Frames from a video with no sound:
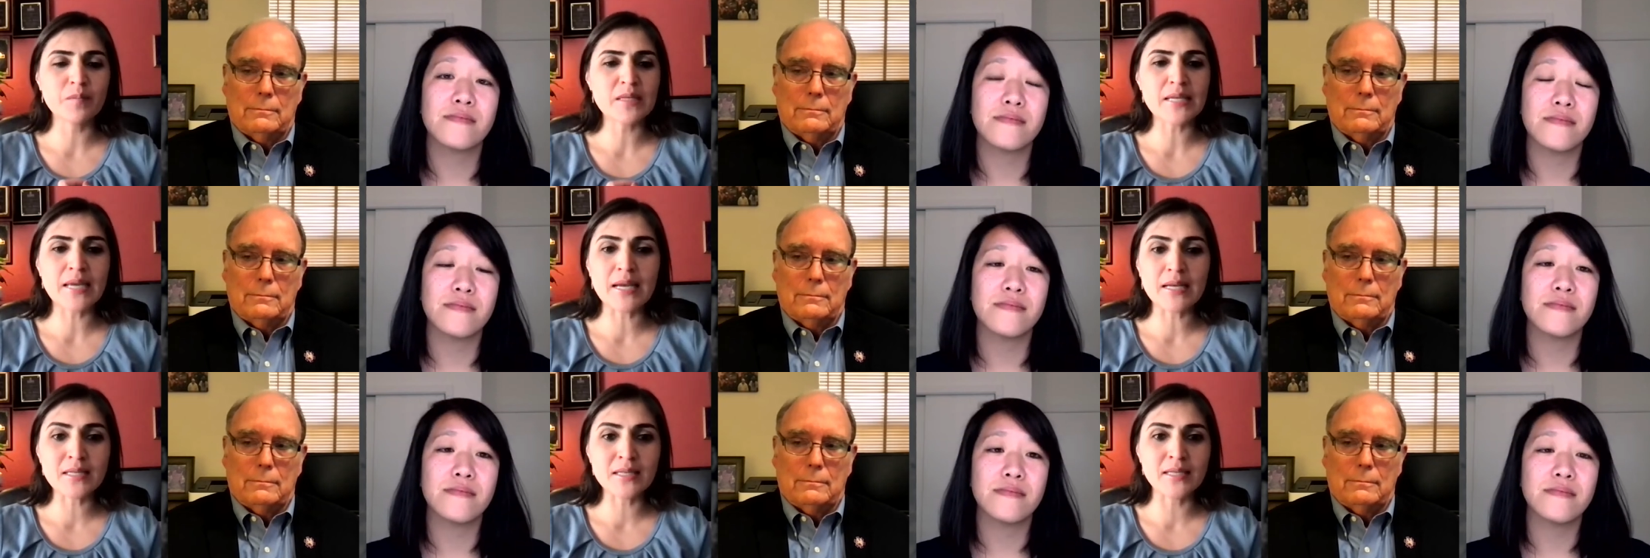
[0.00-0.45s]

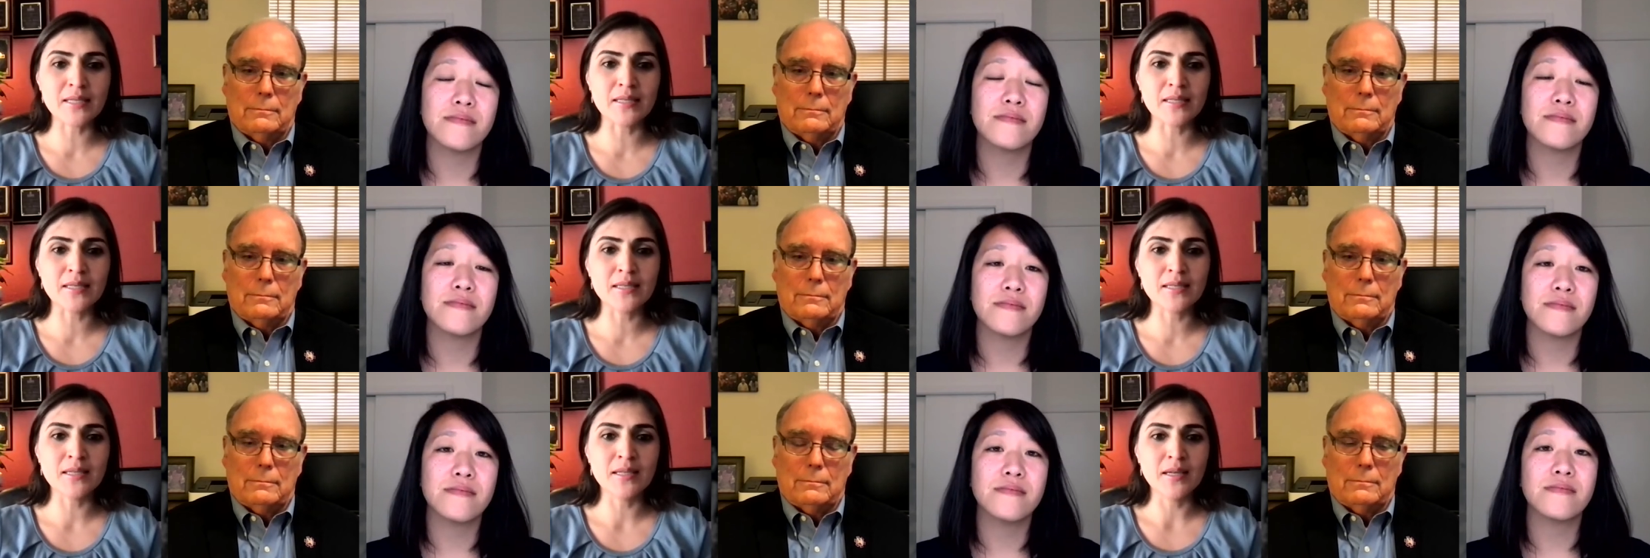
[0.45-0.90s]

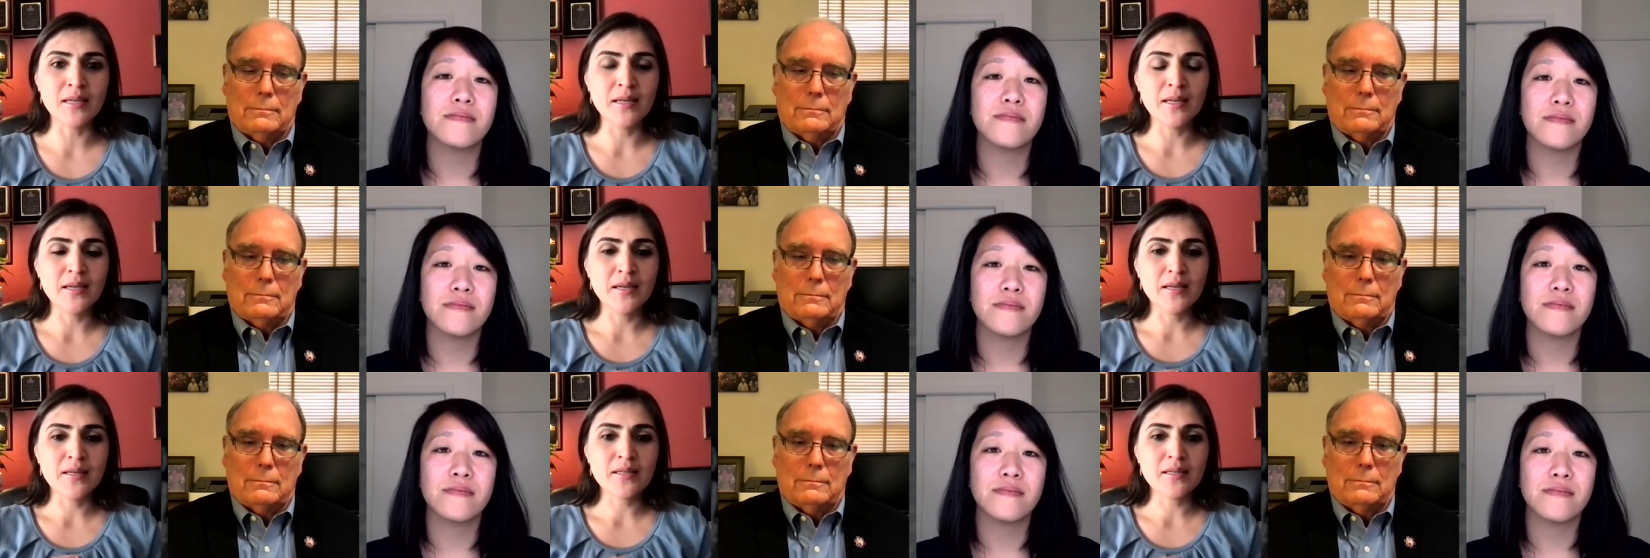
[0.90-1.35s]
Speaker 1: texans
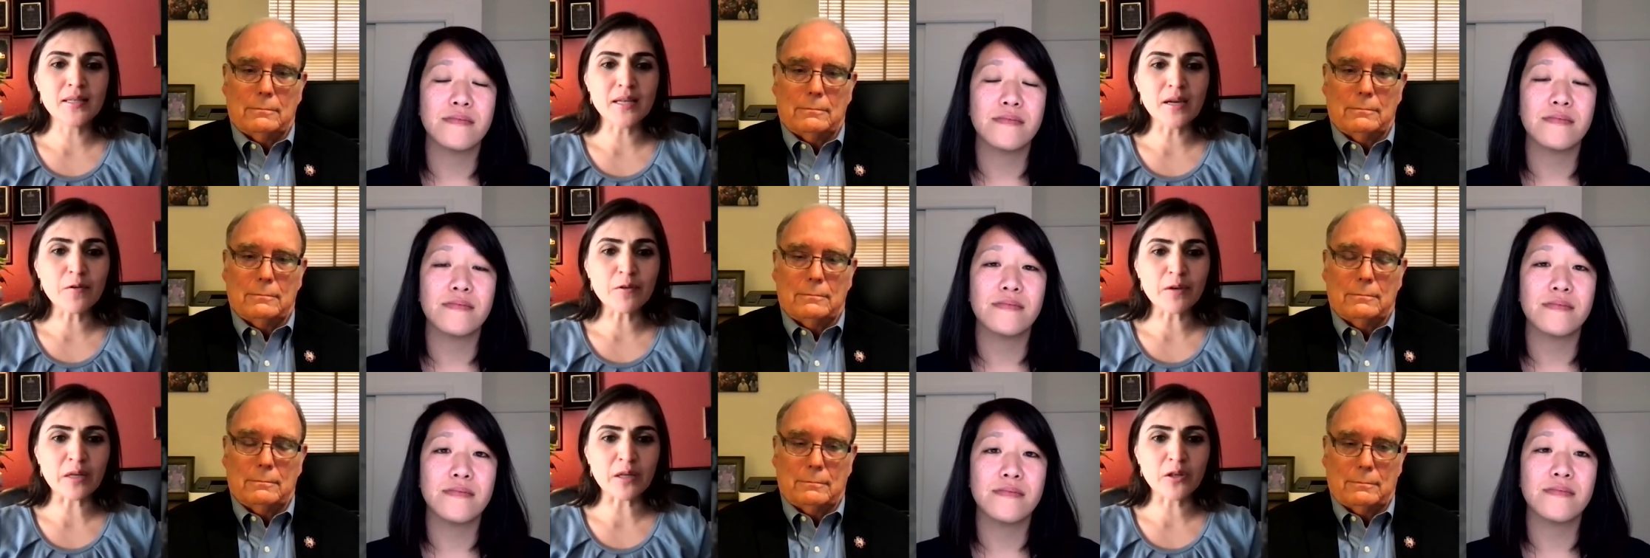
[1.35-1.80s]

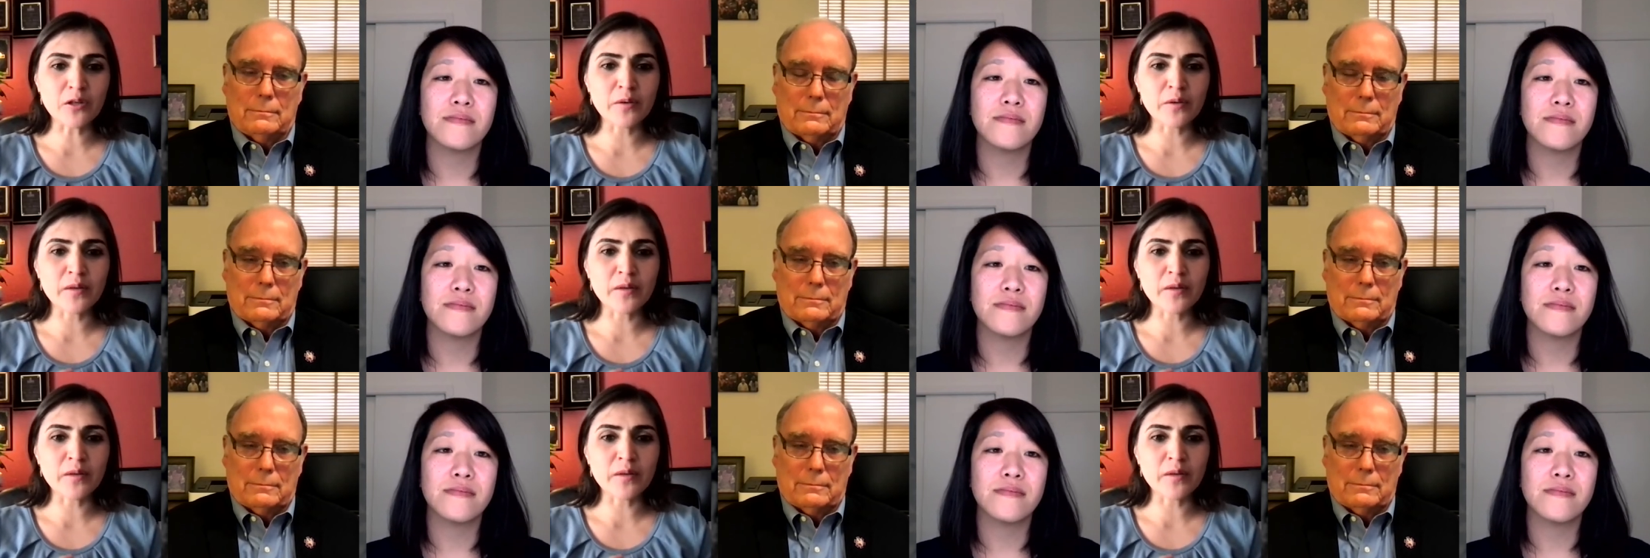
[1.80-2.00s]
suffering through